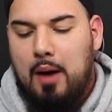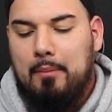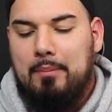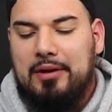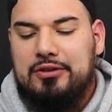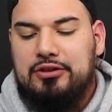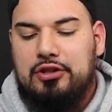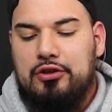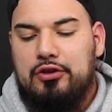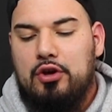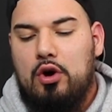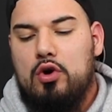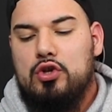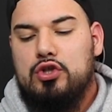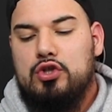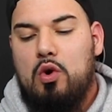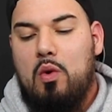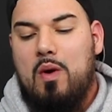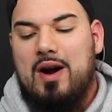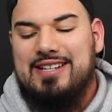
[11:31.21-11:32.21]
But to
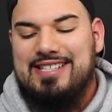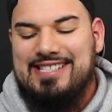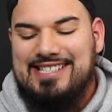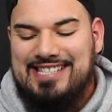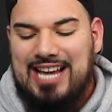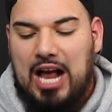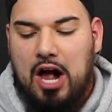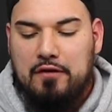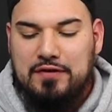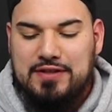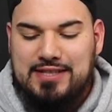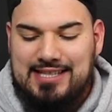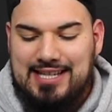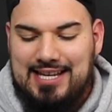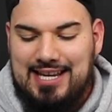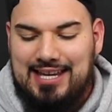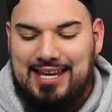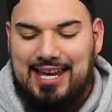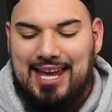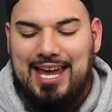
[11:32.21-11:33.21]
those who are
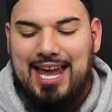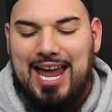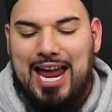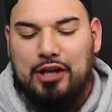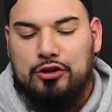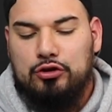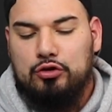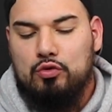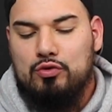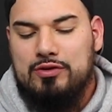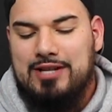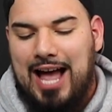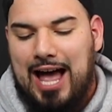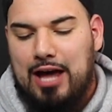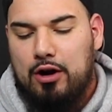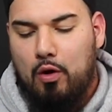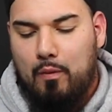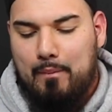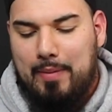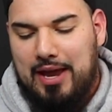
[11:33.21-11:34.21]
self-seeking and do
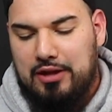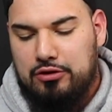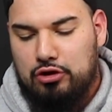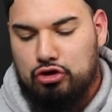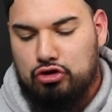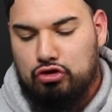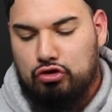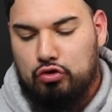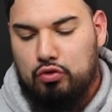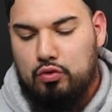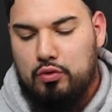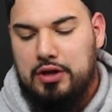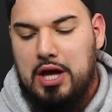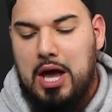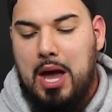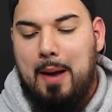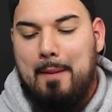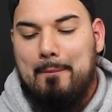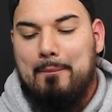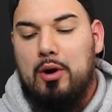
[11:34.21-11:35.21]
not obey the truth,
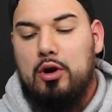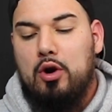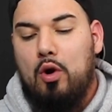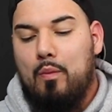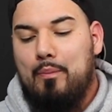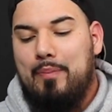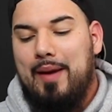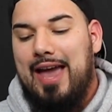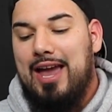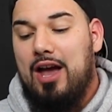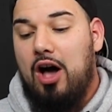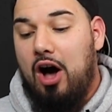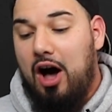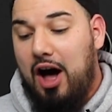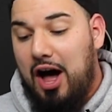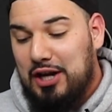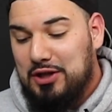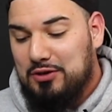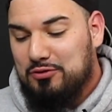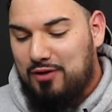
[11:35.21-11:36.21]
but obey
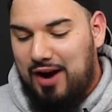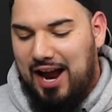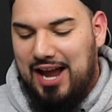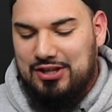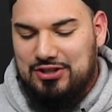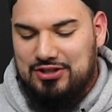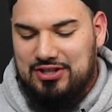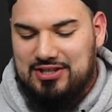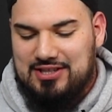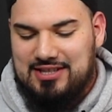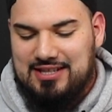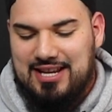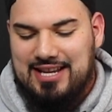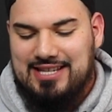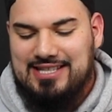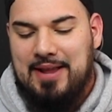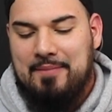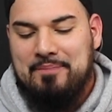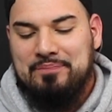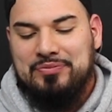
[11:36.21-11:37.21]

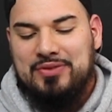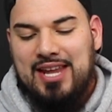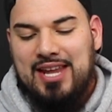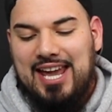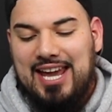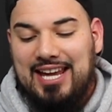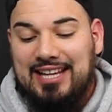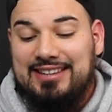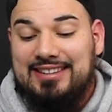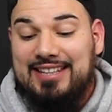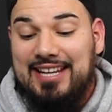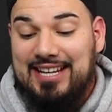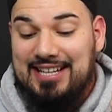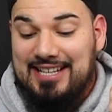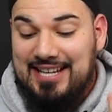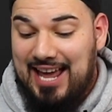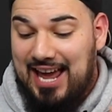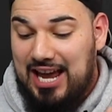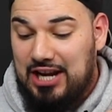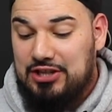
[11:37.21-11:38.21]
unrighteousness,
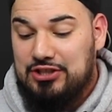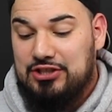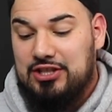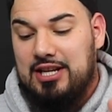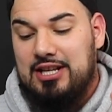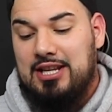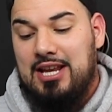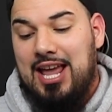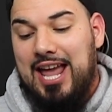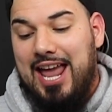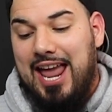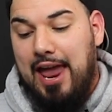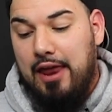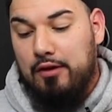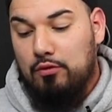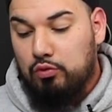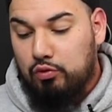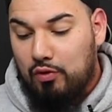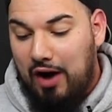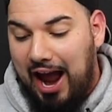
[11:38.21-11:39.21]
indignation
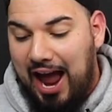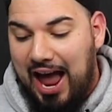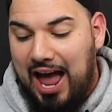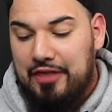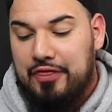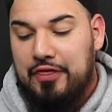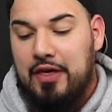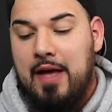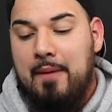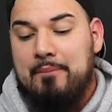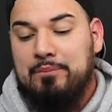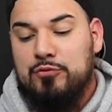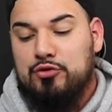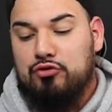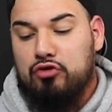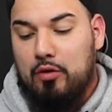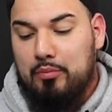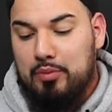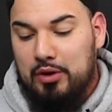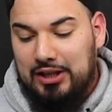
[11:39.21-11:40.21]
and wrath,
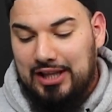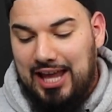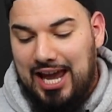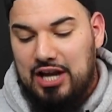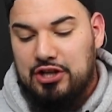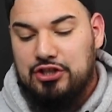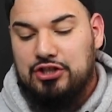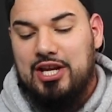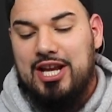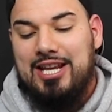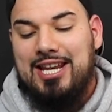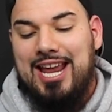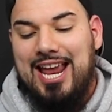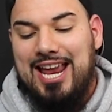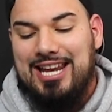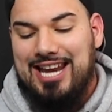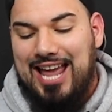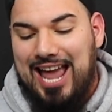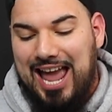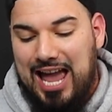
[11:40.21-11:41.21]
tribulation
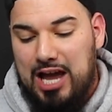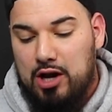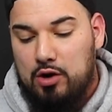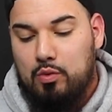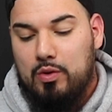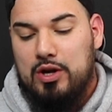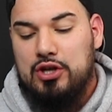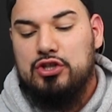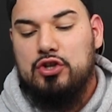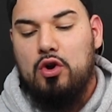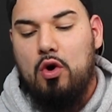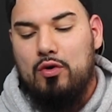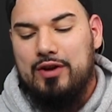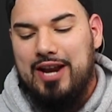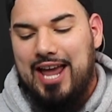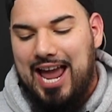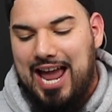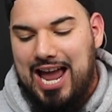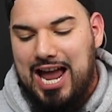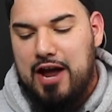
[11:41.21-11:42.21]
and anguish
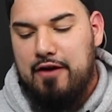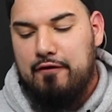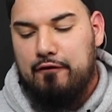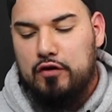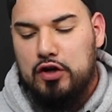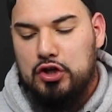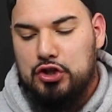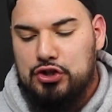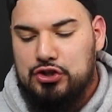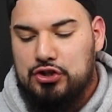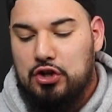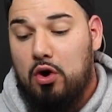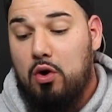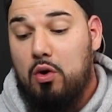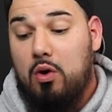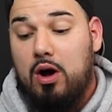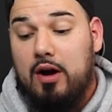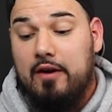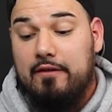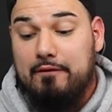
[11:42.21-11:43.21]
on every
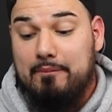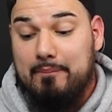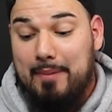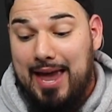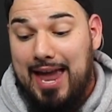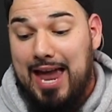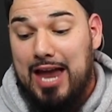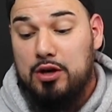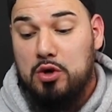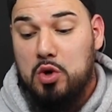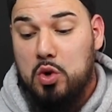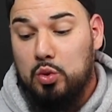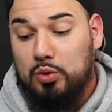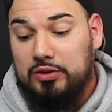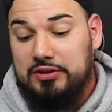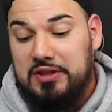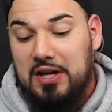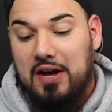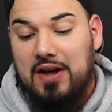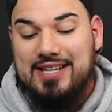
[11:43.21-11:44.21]
soul of man who
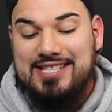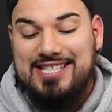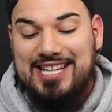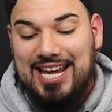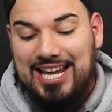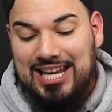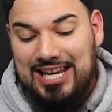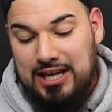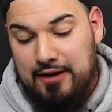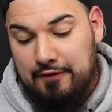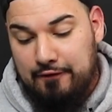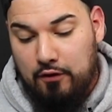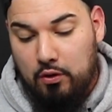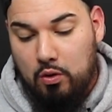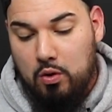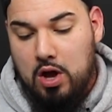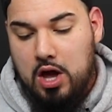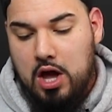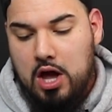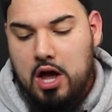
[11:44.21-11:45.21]
does
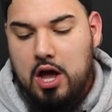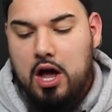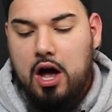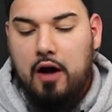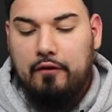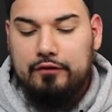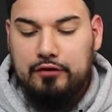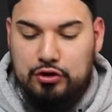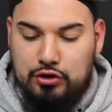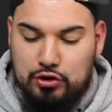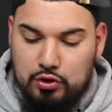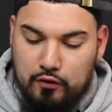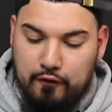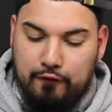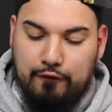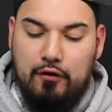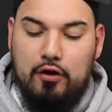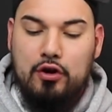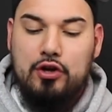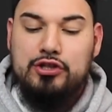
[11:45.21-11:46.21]
evil, of the Jew
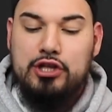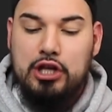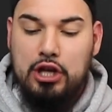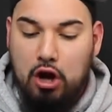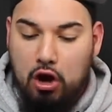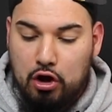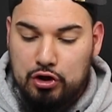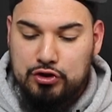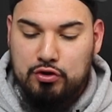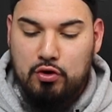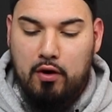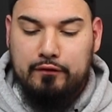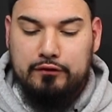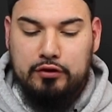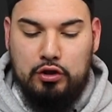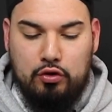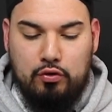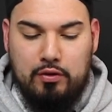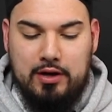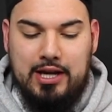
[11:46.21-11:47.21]
first and also of
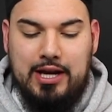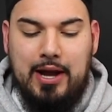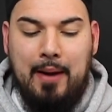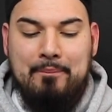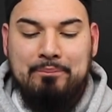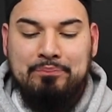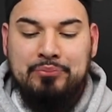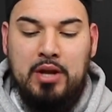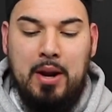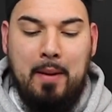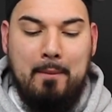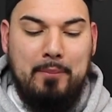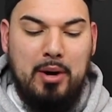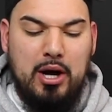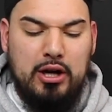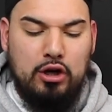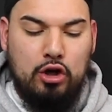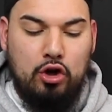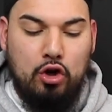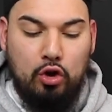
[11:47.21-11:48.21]
the Greek,
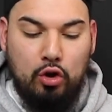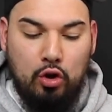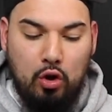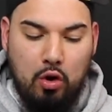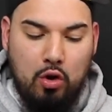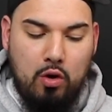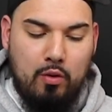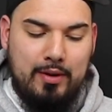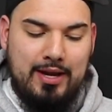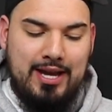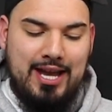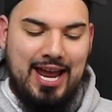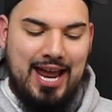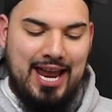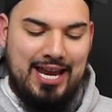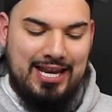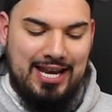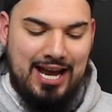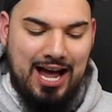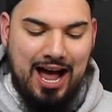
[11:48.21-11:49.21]
but glory
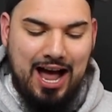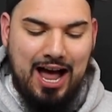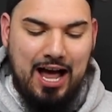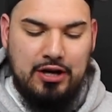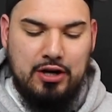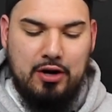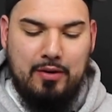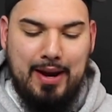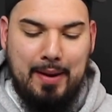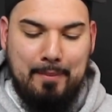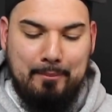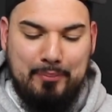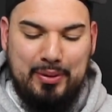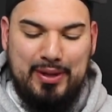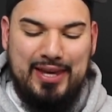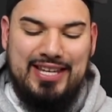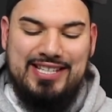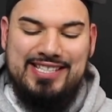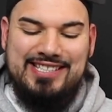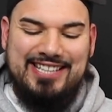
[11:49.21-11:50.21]
and honor and
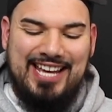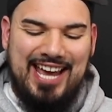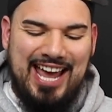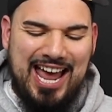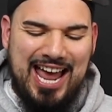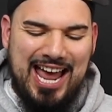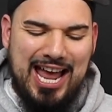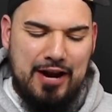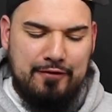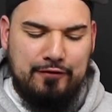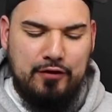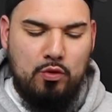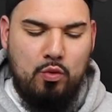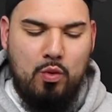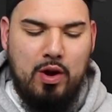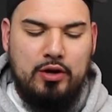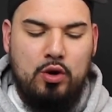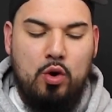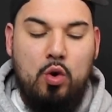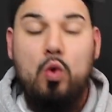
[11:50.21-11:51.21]
peace to
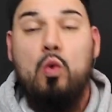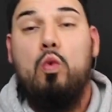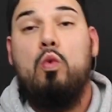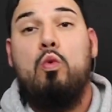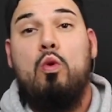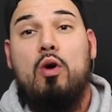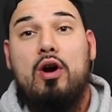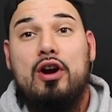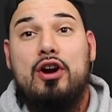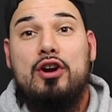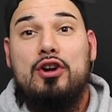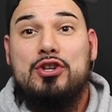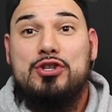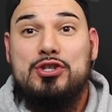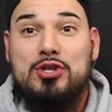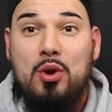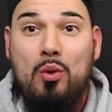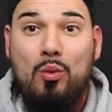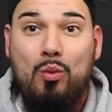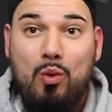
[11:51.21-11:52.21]
everyone who
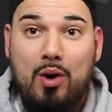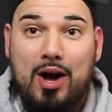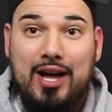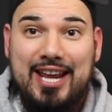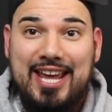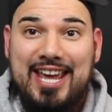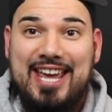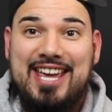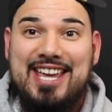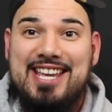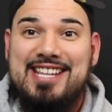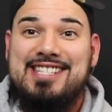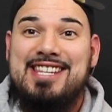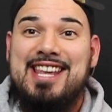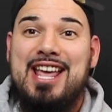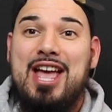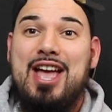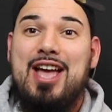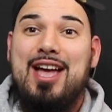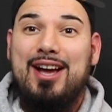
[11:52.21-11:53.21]
works what
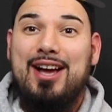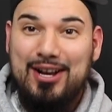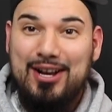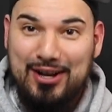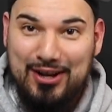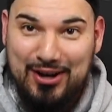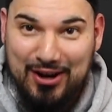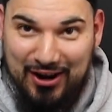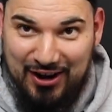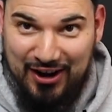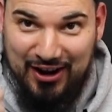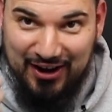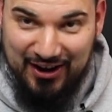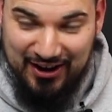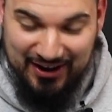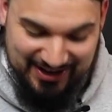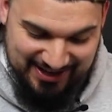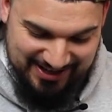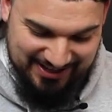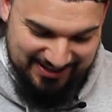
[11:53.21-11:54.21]
is
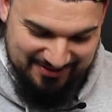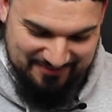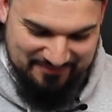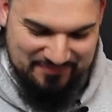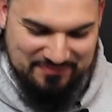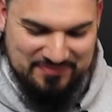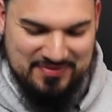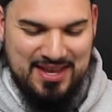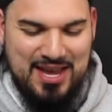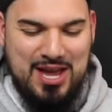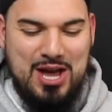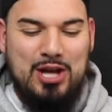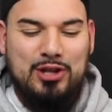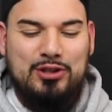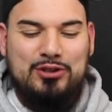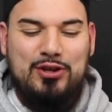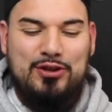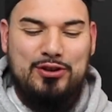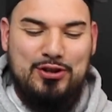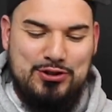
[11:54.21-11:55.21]
good,
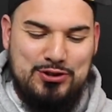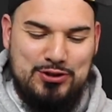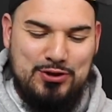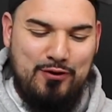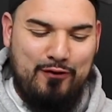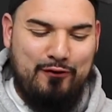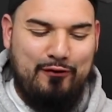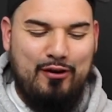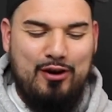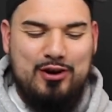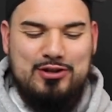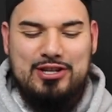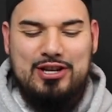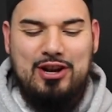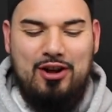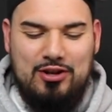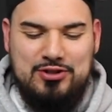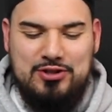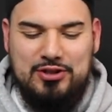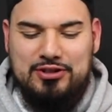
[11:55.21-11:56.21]
to the Jew first and
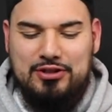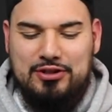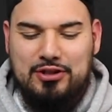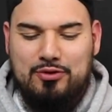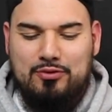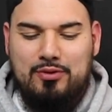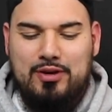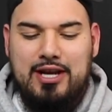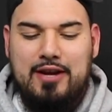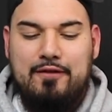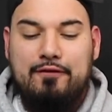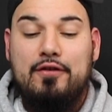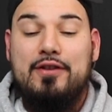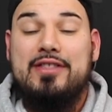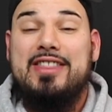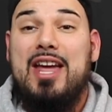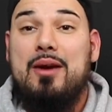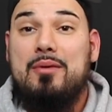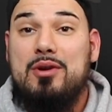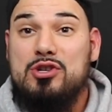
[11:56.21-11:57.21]
also to the Greek. For
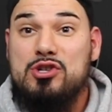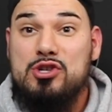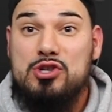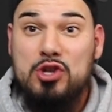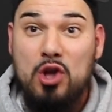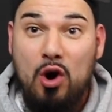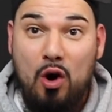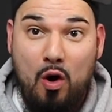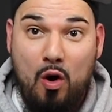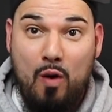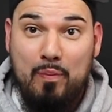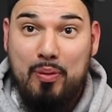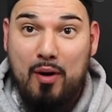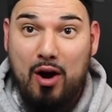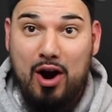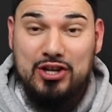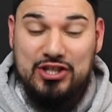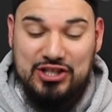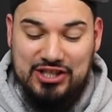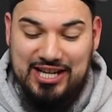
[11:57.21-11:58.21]
there is no
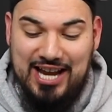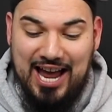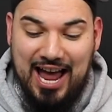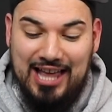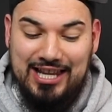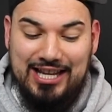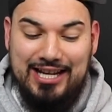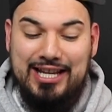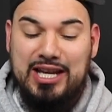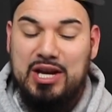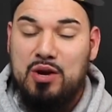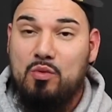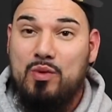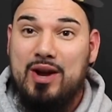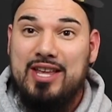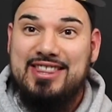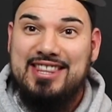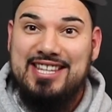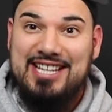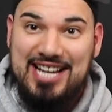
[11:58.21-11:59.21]
partiality
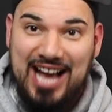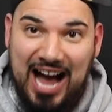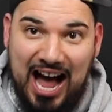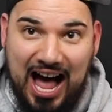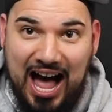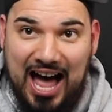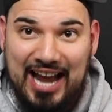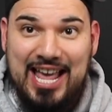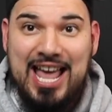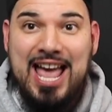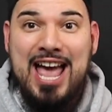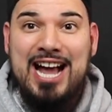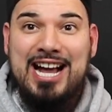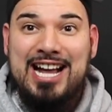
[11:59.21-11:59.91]
with God.